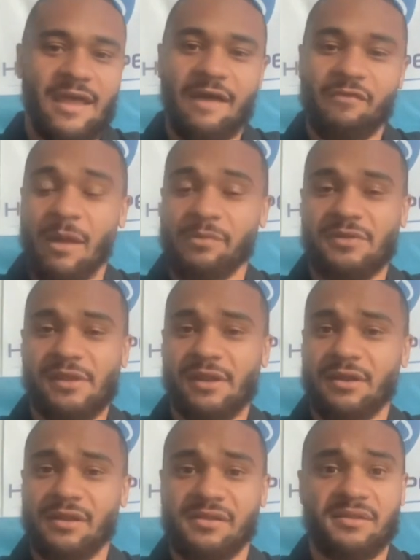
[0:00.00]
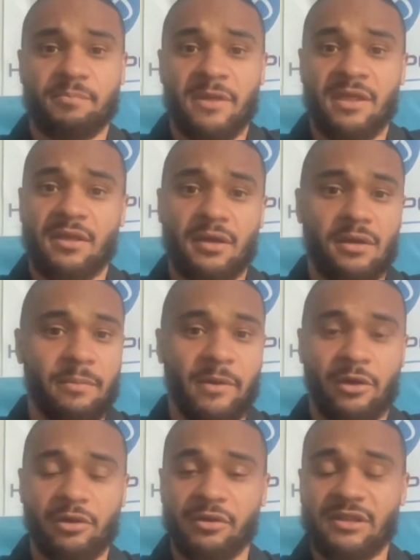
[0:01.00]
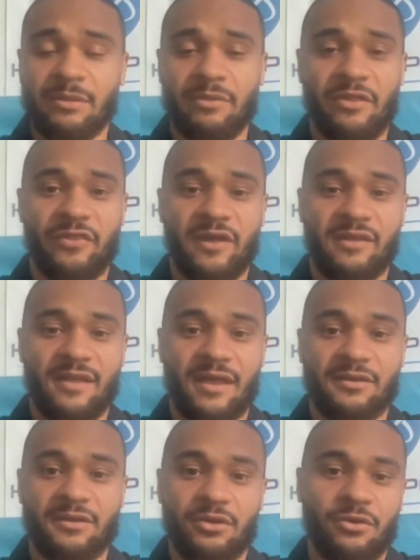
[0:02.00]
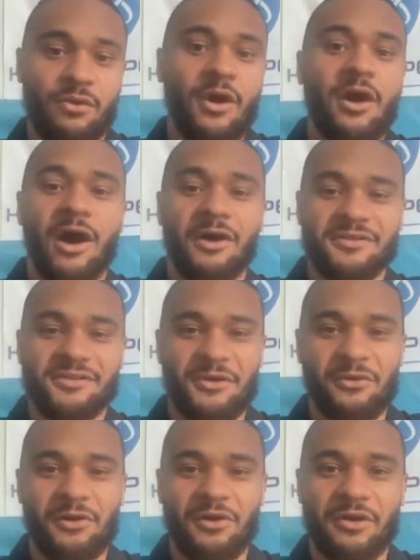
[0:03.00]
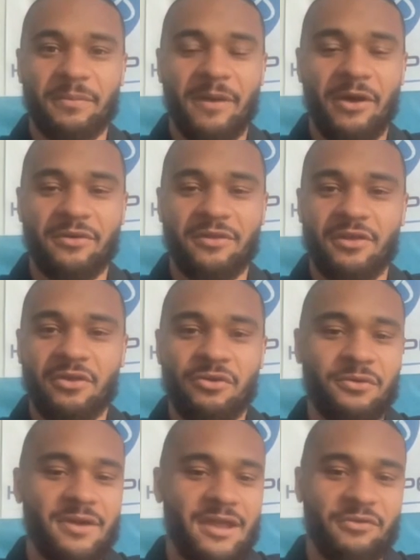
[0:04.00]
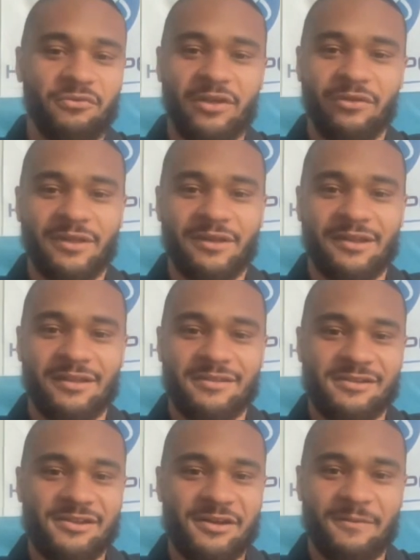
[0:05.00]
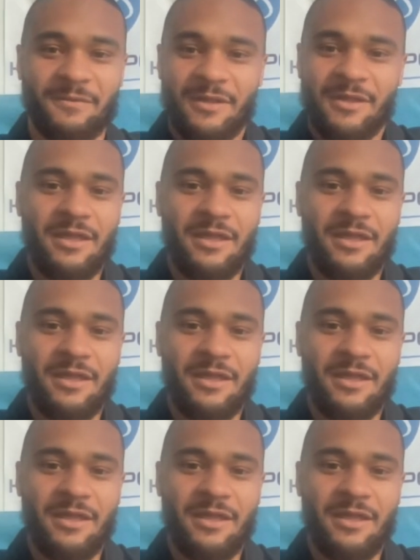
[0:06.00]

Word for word: have the opportunity to speak about you know some of the things I do, also learn about you, and really just you know